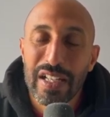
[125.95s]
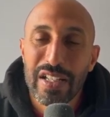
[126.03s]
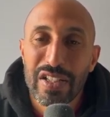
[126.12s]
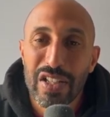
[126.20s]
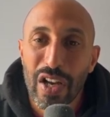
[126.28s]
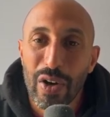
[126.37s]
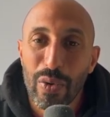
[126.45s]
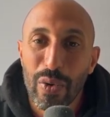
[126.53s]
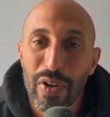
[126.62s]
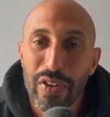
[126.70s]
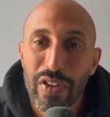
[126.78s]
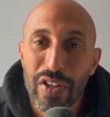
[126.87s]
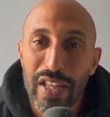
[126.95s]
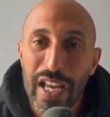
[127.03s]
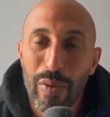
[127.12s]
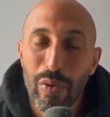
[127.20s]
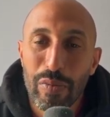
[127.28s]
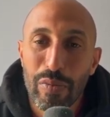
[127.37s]
So the
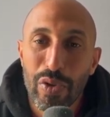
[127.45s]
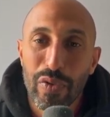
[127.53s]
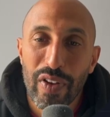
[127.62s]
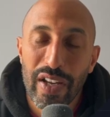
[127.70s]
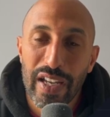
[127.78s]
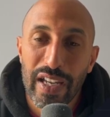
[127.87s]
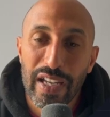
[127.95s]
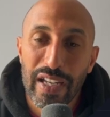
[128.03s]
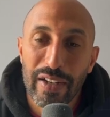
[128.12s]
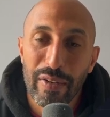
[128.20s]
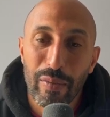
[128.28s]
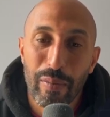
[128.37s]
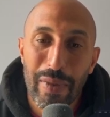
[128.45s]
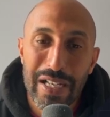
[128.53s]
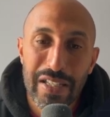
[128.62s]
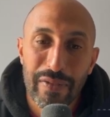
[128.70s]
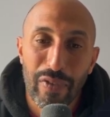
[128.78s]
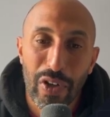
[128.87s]
day one move here,
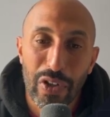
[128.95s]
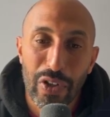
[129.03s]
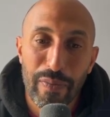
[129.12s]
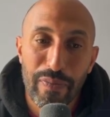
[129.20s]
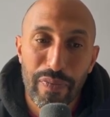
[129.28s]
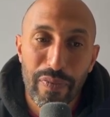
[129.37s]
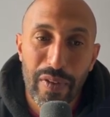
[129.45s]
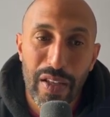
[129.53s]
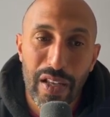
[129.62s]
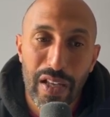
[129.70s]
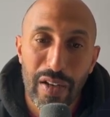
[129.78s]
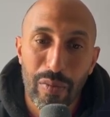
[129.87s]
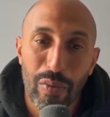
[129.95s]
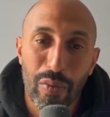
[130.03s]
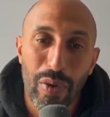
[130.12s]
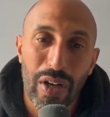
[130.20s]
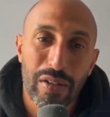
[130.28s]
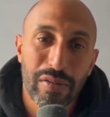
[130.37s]
massive volume.
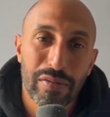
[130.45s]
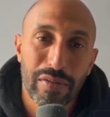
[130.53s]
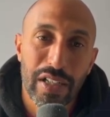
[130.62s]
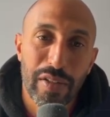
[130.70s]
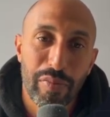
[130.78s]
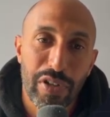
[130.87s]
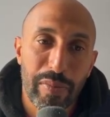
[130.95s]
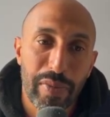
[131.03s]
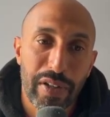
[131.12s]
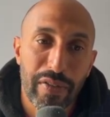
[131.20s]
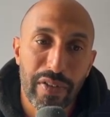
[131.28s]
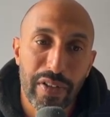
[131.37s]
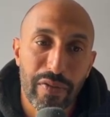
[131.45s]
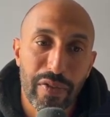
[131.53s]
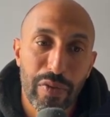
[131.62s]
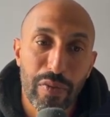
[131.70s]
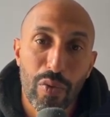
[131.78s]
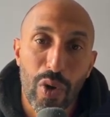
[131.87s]
It's pretty big.
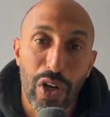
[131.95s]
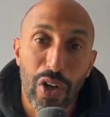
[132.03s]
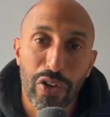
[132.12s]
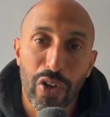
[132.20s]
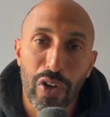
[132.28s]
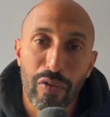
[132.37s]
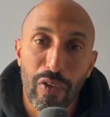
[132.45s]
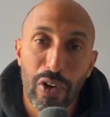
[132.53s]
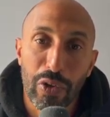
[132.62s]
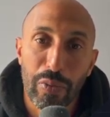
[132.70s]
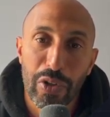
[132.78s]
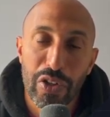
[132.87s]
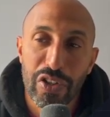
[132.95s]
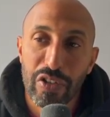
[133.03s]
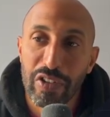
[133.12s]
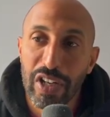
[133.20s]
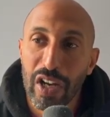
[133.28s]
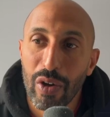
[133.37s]
There's quite a lot of dollar volume
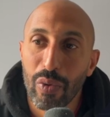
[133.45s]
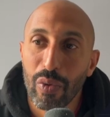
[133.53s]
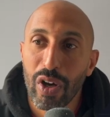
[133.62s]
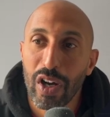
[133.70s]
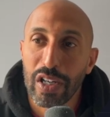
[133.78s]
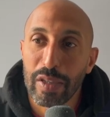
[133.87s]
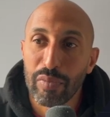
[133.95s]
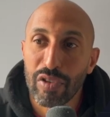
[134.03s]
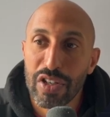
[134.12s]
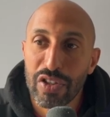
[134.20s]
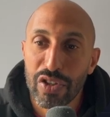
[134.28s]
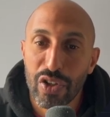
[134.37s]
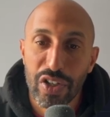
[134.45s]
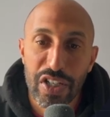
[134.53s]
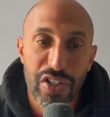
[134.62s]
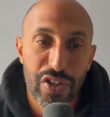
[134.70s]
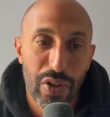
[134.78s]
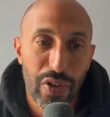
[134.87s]
considering how highly priced the stock
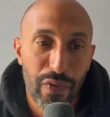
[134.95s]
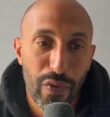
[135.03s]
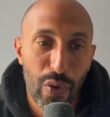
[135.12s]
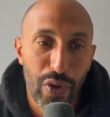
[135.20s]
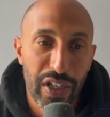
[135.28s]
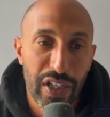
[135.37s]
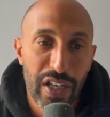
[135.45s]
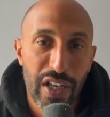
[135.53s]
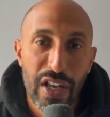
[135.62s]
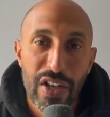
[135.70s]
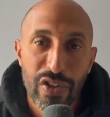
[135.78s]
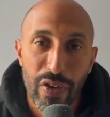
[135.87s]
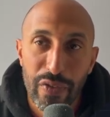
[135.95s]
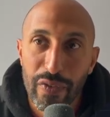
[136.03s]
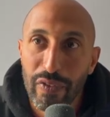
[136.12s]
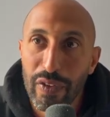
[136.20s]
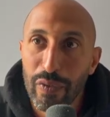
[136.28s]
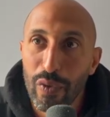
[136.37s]
is. So there's
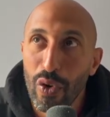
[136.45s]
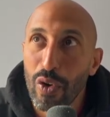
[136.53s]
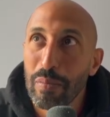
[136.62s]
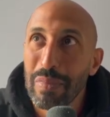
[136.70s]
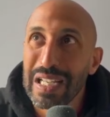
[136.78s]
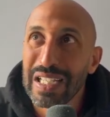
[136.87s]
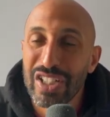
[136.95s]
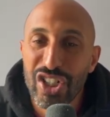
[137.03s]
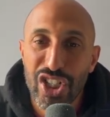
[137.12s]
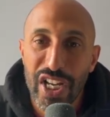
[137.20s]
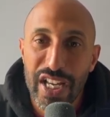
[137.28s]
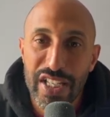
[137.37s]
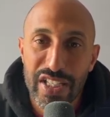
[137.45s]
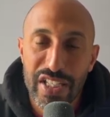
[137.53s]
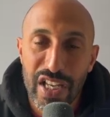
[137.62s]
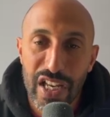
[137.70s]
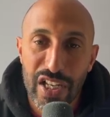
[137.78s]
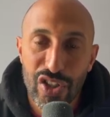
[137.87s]
54 million shares
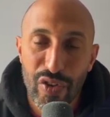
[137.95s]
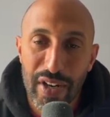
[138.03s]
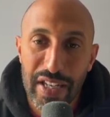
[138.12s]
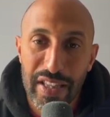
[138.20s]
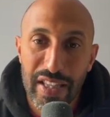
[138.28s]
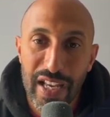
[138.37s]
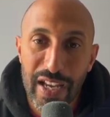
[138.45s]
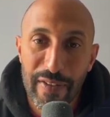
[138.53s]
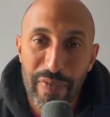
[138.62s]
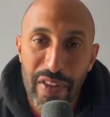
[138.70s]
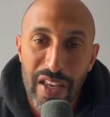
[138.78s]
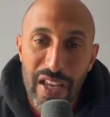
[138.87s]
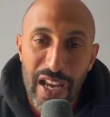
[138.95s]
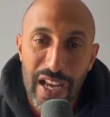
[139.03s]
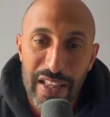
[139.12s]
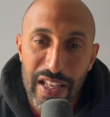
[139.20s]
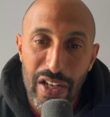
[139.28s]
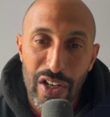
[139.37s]
traded there,
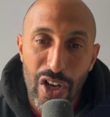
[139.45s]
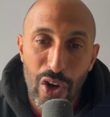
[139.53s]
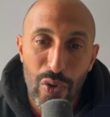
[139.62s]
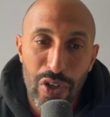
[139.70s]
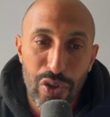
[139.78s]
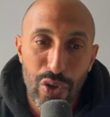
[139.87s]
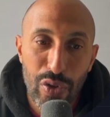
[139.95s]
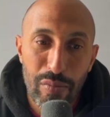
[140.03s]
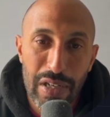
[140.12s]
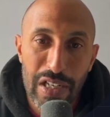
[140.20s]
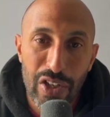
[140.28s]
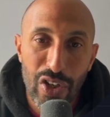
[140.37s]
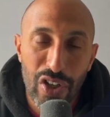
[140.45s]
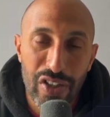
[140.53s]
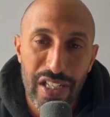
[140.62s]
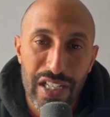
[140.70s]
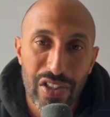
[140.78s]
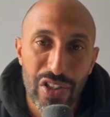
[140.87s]
and then only 2 million on
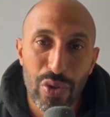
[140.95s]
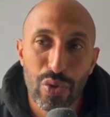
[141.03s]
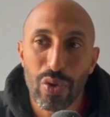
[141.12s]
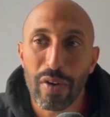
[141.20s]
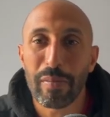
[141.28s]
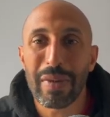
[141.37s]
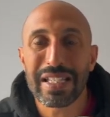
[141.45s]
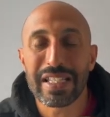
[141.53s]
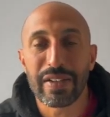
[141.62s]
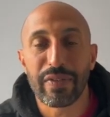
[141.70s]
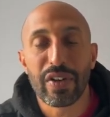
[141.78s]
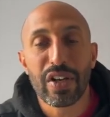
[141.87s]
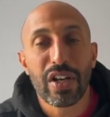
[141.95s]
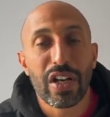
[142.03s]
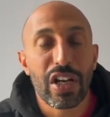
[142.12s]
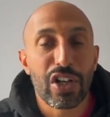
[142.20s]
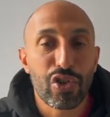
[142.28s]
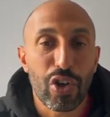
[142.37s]
day two. So a massive
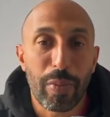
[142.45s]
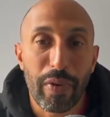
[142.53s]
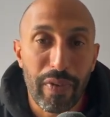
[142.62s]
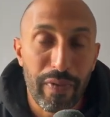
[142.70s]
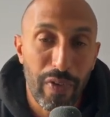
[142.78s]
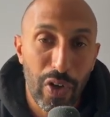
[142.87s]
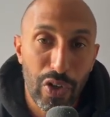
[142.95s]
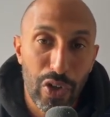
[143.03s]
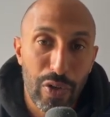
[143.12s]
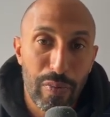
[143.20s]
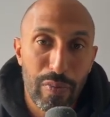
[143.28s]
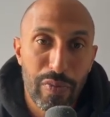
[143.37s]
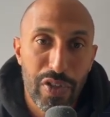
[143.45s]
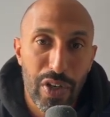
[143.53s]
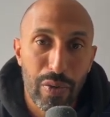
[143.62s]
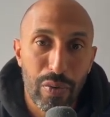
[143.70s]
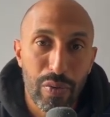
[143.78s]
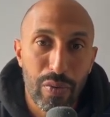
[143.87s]
drop off in volume.
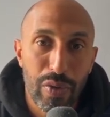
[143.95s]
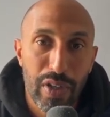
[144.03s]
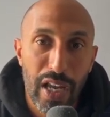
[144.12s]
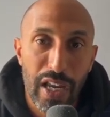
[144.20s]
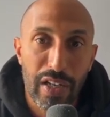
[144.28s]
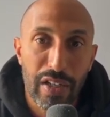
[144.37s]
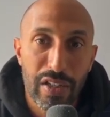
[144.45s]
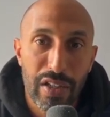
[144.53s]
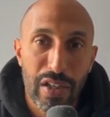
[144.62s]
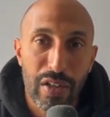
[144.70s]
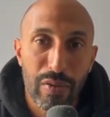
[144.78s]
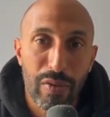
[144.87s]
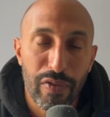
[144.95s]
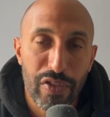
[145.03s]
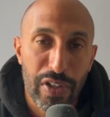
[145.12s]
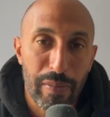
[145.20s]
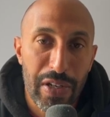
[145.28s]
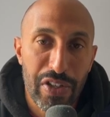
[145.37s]
So again,
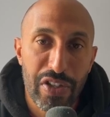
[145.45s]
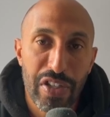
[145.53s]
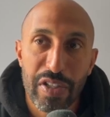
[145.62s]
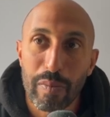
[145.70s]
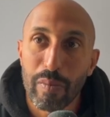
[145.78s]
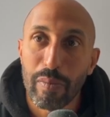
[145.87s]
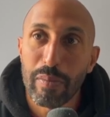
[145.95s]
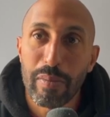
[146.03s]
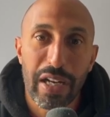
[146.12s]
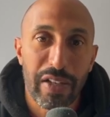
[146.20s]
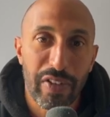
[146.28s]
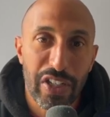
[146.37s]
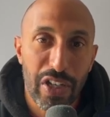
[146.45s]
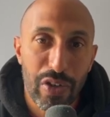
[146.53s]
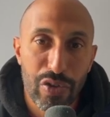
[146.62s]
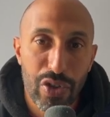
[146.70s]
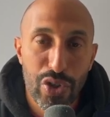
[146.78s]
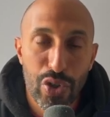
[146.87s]
I've mentioned this in many
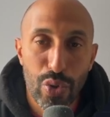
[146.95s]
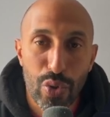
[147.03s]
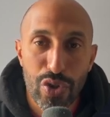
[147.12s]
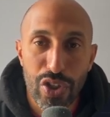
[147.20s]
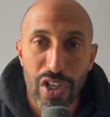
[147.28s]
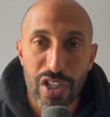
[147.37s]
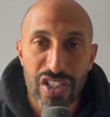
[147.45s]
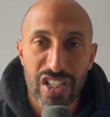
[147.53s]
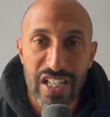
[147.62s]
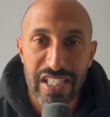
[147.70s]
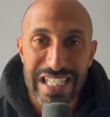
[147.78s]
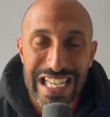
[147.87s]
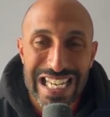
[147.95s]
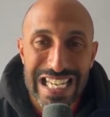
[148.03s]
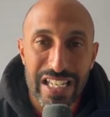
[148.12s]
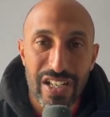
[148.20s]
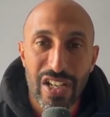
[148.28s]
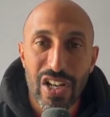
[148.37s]
videos. Shorts are sizing
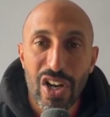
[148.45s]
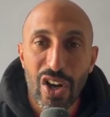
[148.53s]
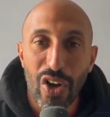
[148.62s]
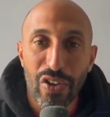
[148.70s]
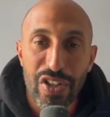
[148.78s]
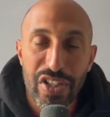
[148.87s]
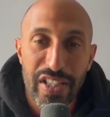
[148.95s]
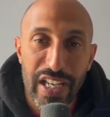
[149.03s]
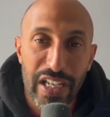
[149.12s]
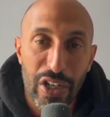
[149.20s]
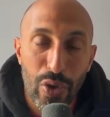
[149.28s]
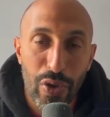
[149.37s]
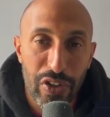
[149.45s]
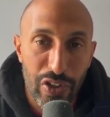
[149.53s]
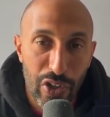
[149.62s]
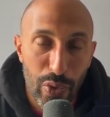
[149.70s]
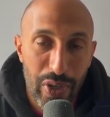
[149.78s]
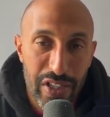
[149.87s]
in on this day according
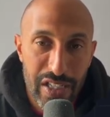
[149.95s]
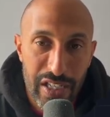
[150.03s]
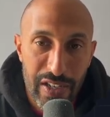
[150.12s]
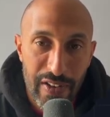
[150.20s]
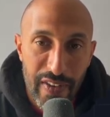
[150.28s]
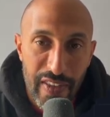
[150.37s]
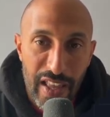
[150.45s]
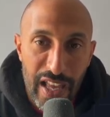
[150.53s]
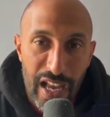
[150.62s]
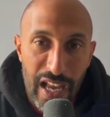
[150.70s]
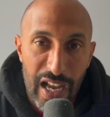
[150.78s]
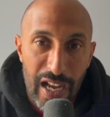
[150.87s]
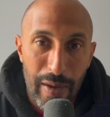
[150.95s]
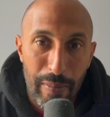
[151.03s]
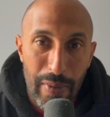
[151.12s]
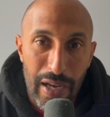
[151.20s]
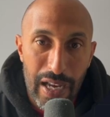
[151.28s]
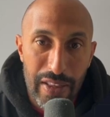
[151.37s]
to liquidity,
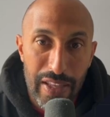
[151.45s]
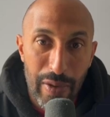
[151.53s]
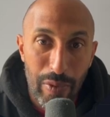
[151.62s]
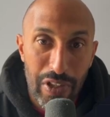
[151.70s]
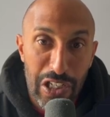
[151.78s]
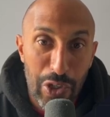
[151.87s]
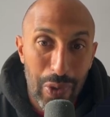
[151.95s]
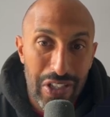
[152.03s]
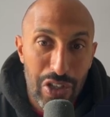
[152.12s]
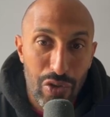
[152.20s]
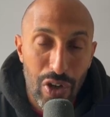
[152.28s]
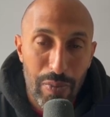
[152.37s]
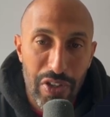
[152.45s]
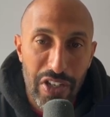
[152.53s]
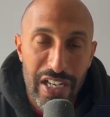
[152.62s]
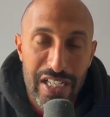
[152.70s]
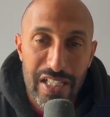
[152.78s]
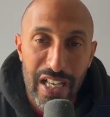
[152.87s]
and then when the liquidity drops the
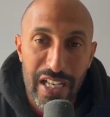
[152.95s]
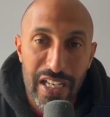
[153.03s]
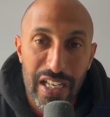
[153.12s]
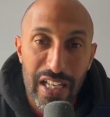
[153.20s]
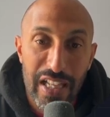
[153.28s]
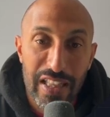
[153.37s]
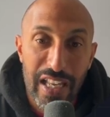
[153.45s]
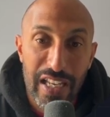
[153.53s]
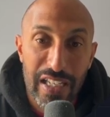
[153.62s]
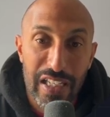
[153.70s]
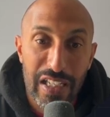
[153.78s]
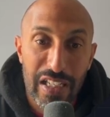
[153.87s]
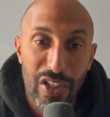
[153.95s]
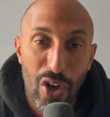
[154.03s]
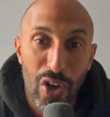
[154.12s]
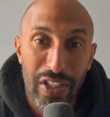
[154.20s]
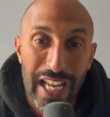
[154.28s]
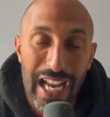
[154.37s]
next day, they
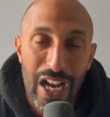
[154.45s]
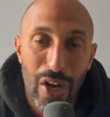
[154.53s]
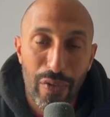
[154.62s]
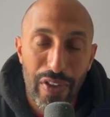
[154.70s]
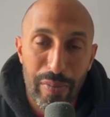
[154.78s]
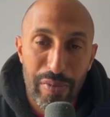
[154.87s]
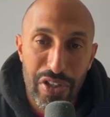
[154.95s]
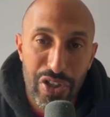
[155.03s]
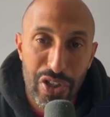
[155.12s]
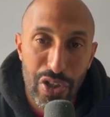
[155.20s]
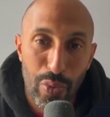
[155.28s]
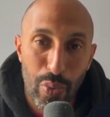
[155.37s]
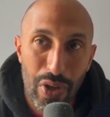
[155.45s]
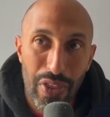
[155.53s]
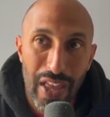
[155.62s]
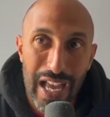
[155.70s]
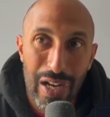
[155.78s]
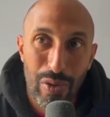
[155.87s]
can't get out of their position
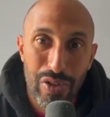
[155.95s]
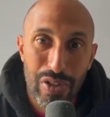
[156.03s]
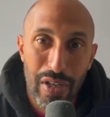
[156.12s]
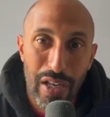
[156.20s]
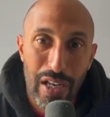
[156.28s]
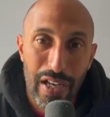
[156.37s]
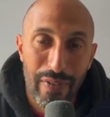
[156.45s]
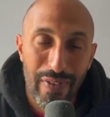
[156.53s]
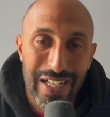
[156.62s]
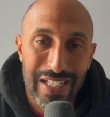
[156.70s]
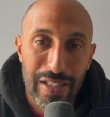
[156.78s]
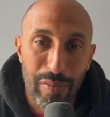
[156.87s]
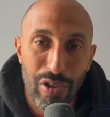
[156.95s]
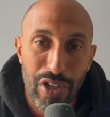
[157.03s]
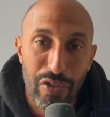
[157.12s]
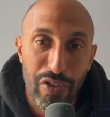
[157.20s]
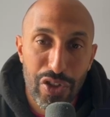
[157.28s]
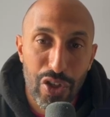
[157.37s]
without affecting the
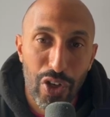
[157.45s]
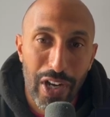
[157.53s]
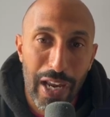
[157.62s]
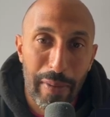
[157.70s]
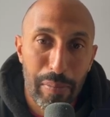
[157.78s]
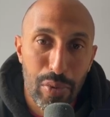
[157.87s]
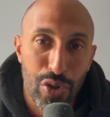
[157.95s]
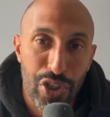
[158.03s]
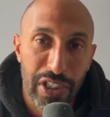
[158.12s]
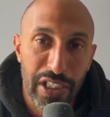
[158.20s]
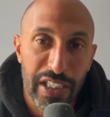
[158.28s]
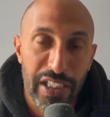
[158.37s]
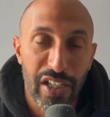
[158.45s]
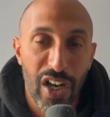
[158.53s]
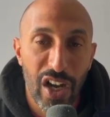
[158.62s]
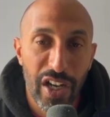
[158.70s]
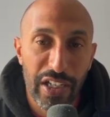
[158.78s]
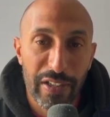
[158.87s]
price of the stock and pushing it
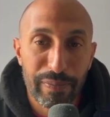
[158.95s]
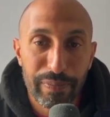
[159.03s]
higher.